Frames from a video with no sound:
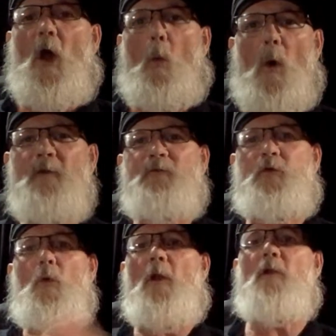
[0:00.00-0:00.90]
What is
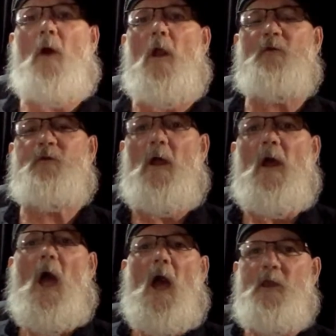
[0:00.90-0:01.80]
$200 going to...
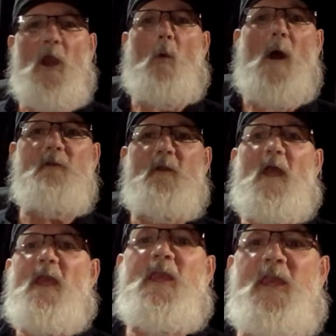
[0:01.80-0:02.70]
You know what?
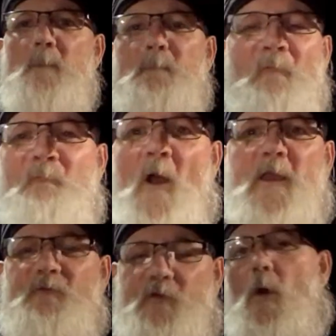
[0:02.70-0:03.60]
Keep your
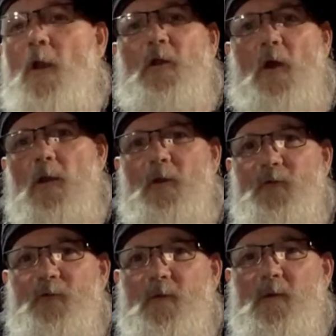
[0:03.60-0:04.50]
fucking $200.
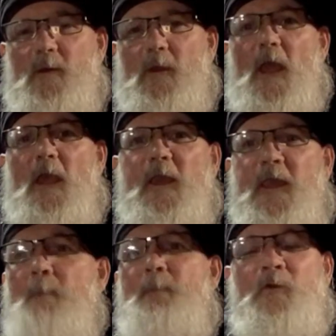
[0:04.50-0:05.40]

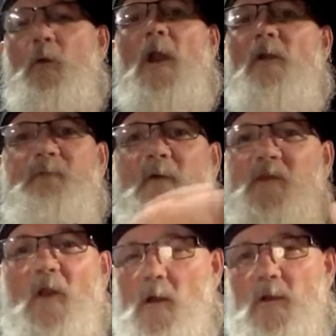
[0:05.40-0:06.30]
Keep your
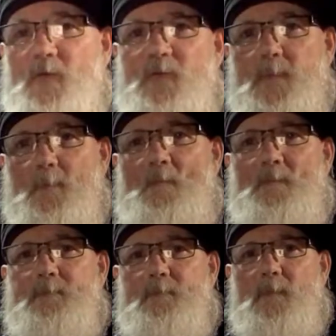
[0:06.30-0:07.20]
$250.
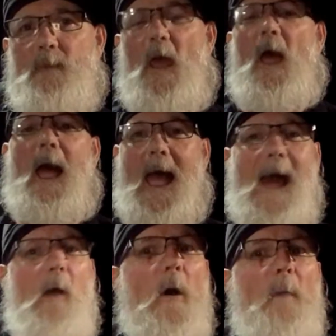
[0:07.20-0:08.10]
How